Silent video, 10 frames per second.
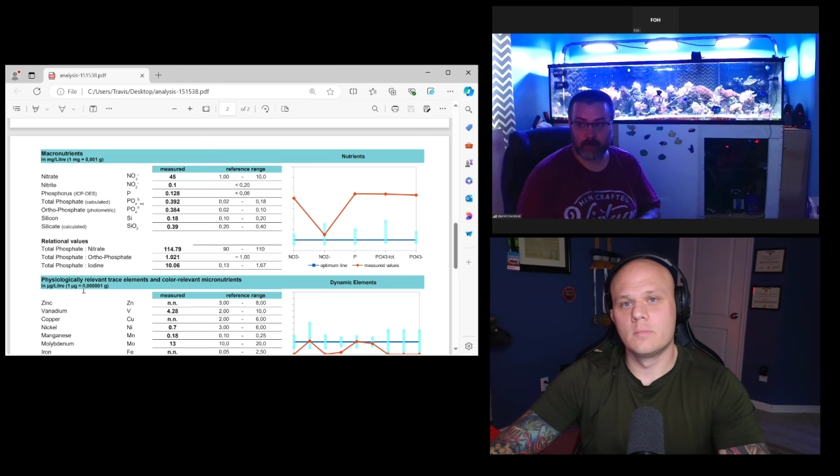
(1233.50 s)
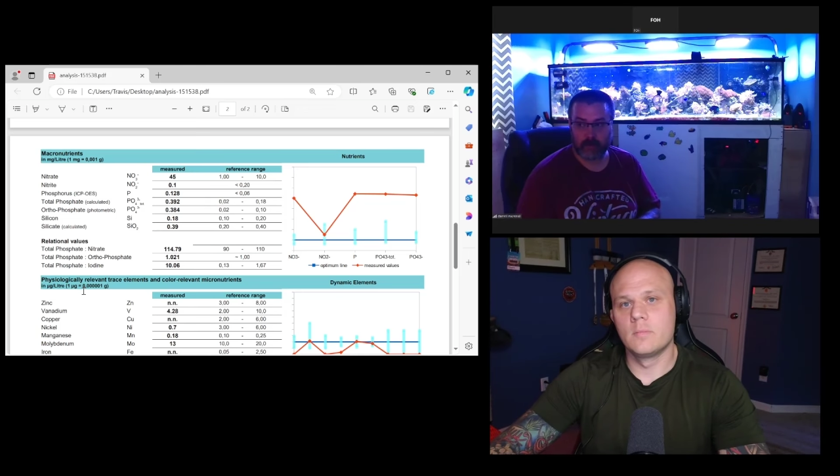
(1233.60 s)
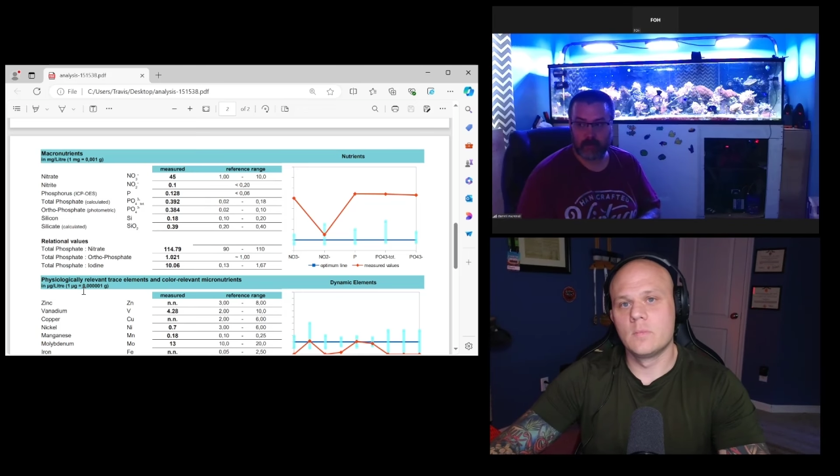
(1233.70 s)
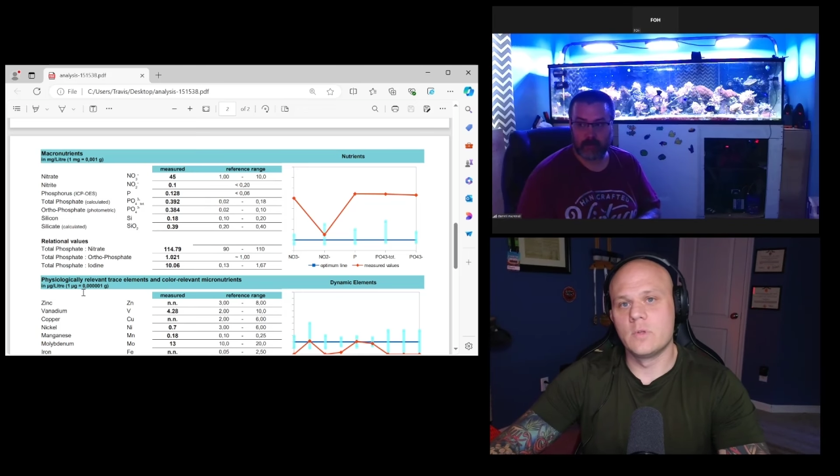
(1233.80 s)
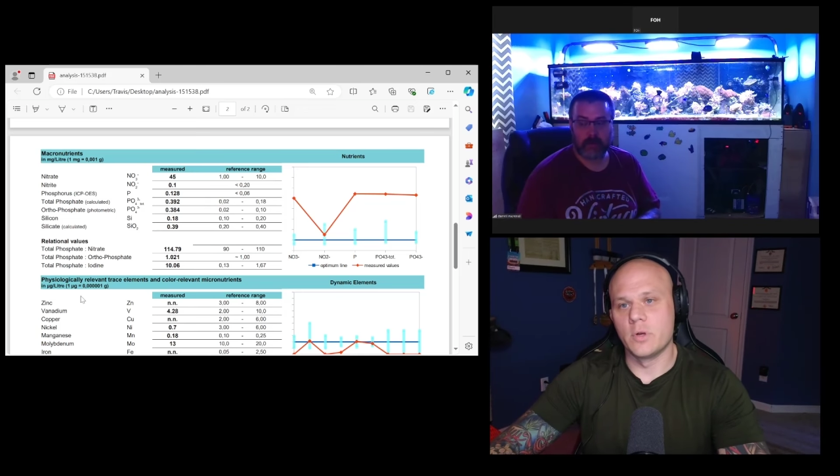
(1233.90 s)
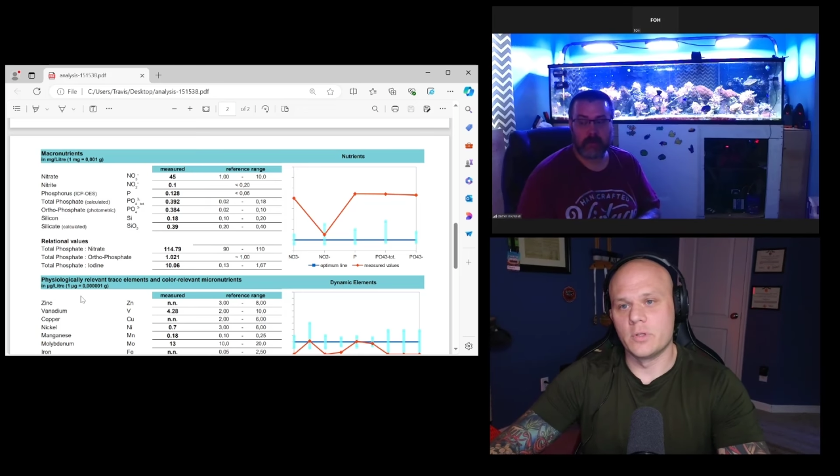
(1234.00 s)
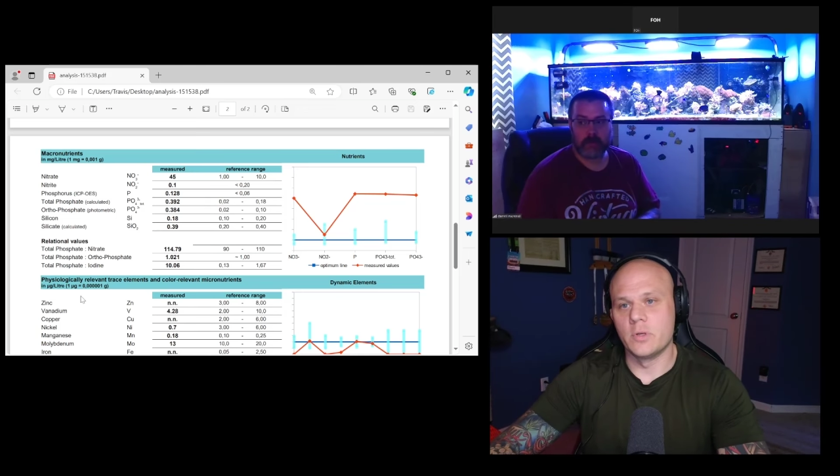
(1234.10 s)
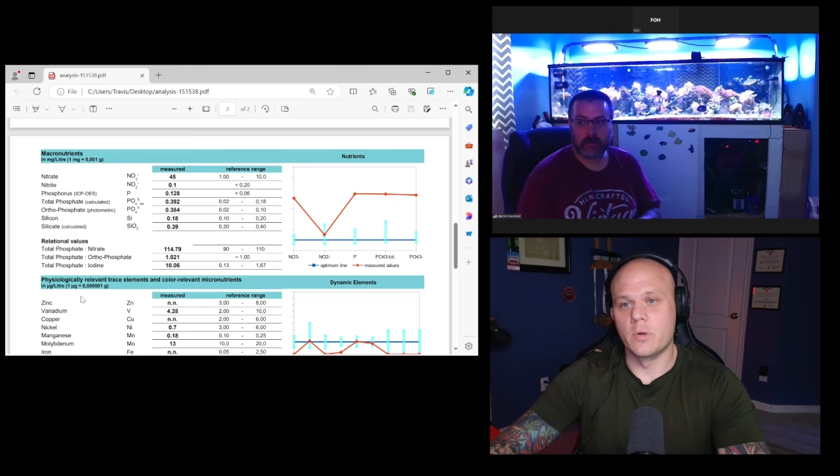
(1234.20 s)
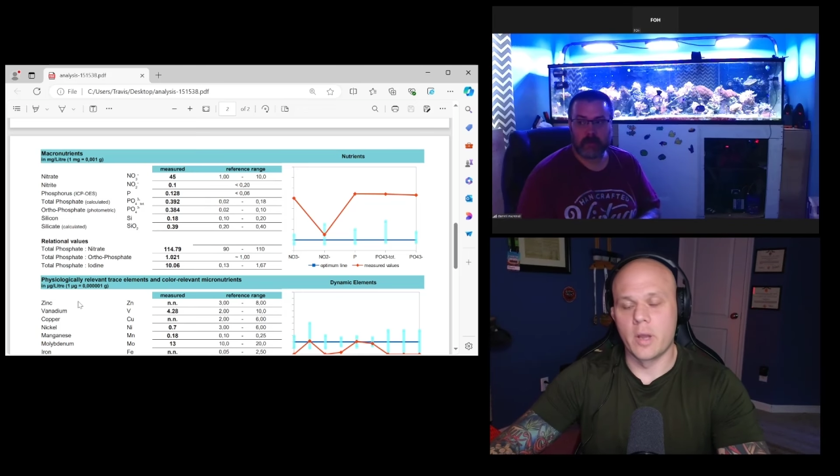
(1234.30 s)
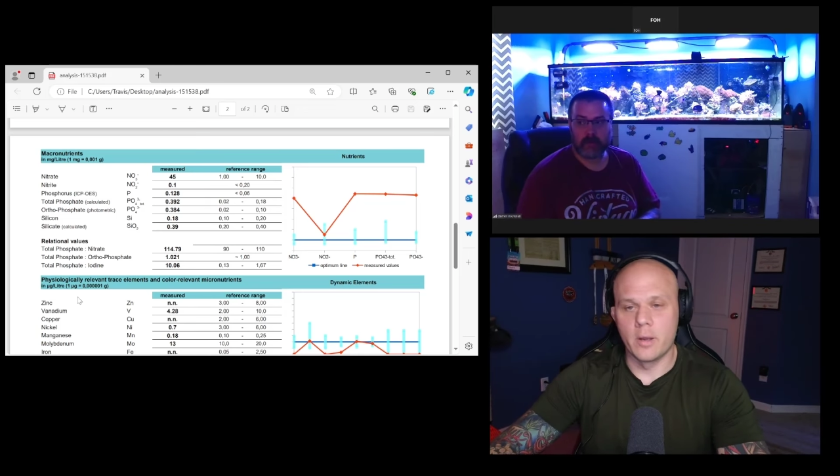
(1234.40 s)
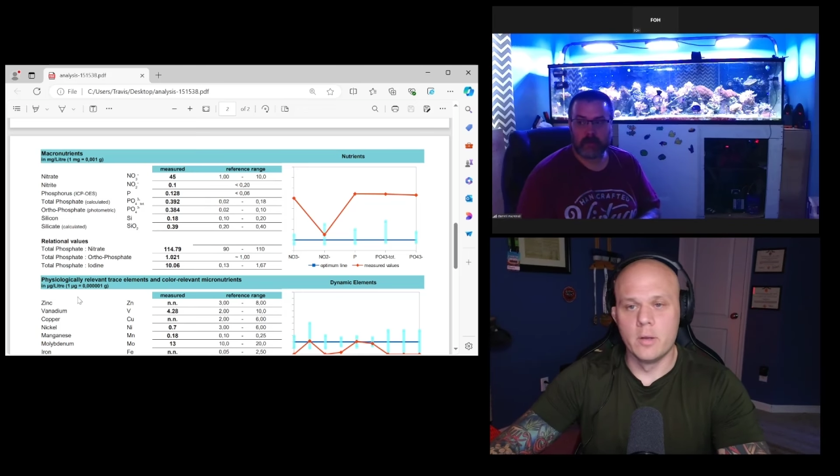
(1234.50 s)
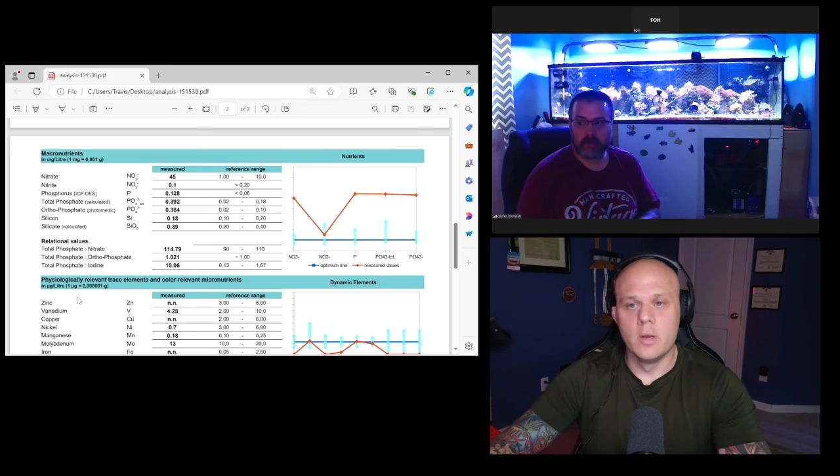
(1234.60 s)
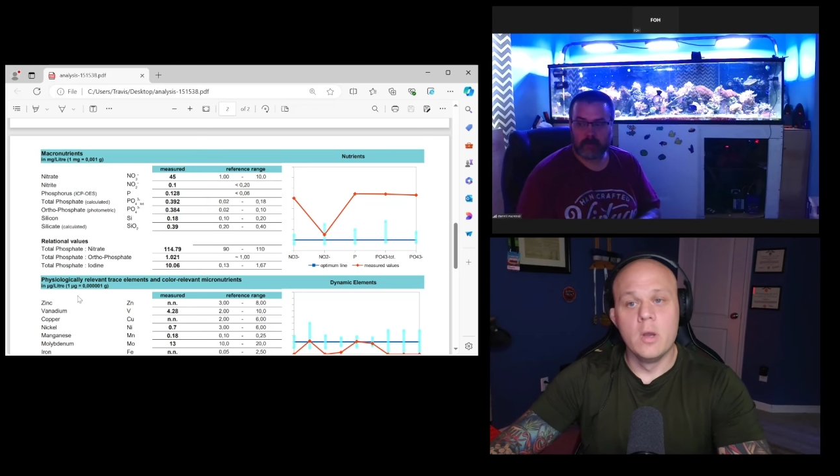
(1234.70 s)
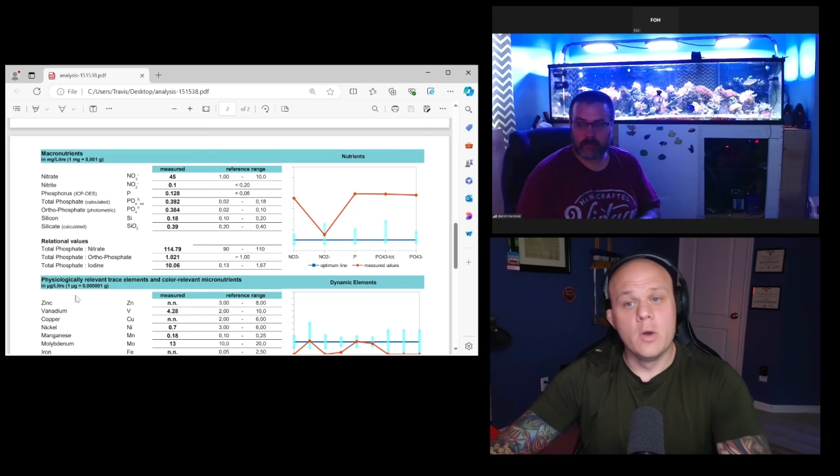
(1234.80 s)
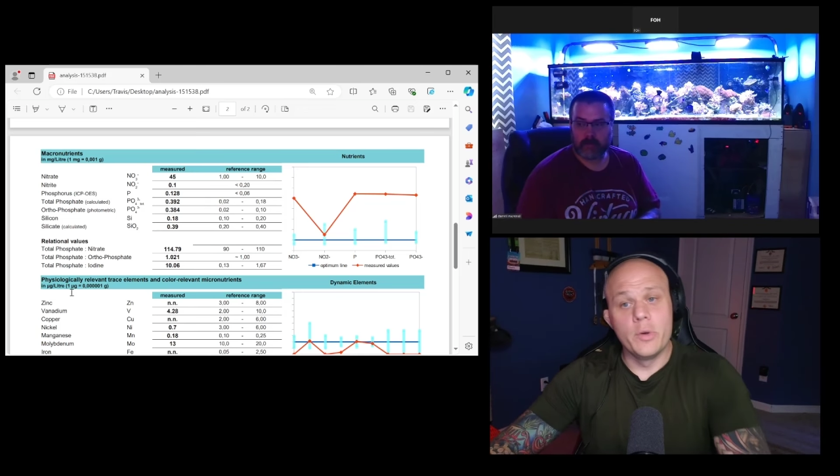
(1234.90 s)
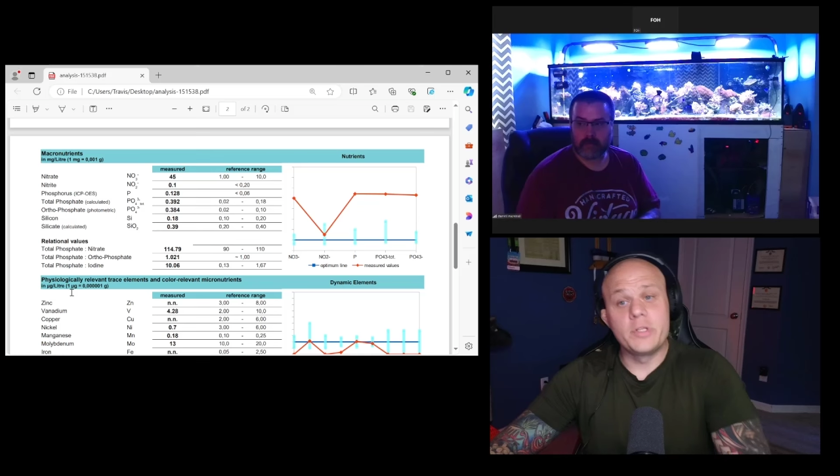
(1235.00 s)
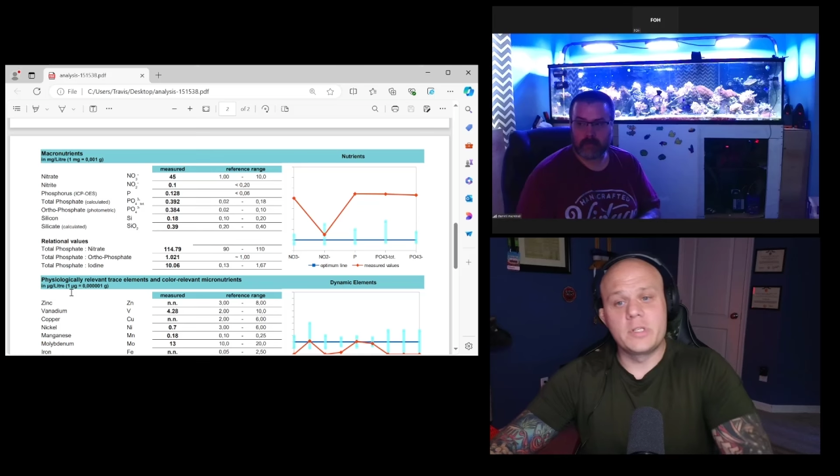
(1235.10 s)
32, okay, which